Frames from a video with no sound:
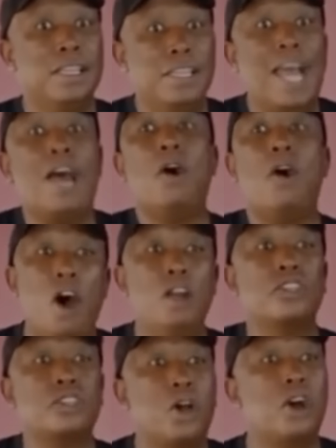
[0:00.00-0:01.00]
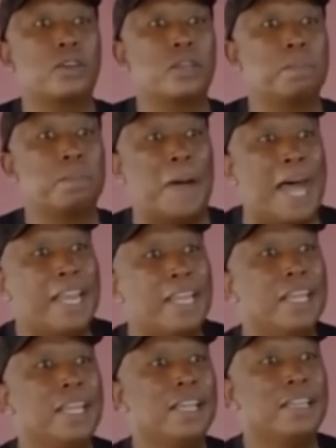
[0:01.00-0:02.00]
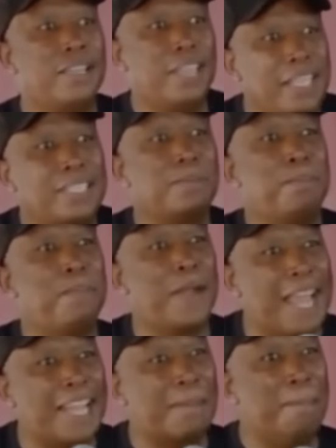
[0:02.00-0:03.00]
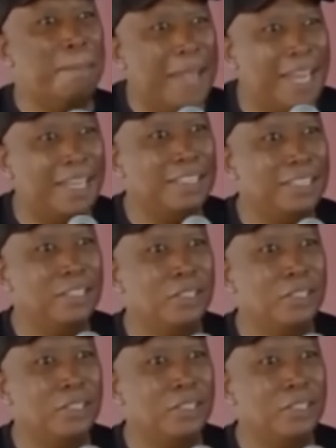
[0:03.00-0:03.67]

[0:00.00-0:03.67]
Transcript: They are all shocked by this black man